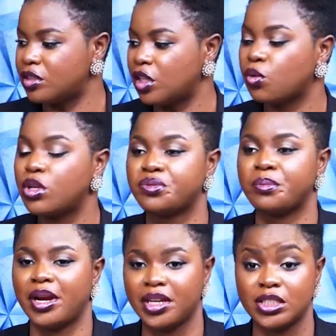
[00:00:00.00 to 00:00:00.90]
go into
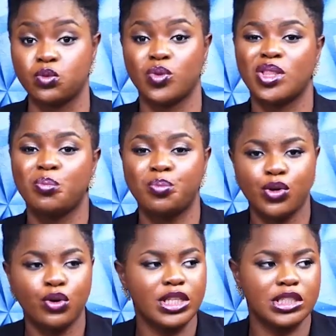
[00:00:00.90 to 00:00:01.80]
marriages with the
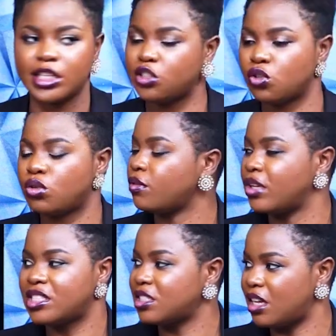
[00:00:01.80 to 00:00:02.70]
pure intention of
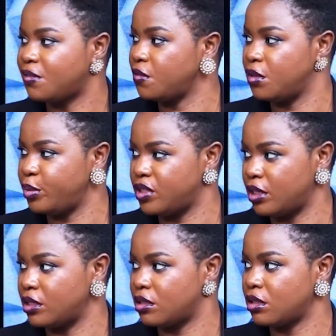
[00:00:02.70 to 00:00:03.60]
getting that
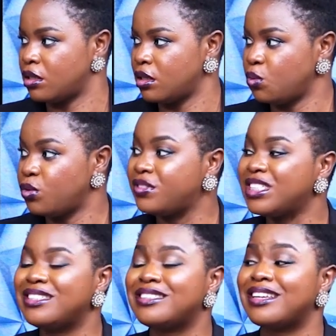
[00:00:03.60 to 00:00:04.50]
50%. We've
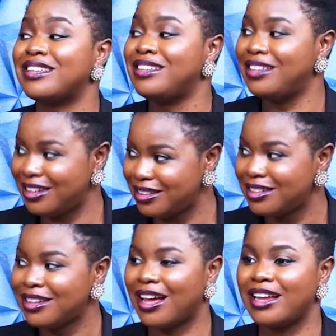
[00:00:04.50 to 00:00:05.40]
seen it
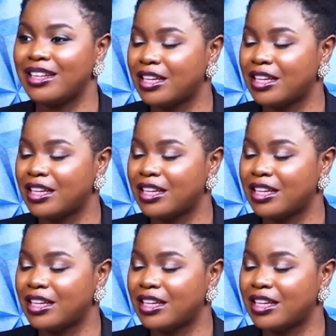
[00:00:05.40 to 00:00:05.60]
again and again.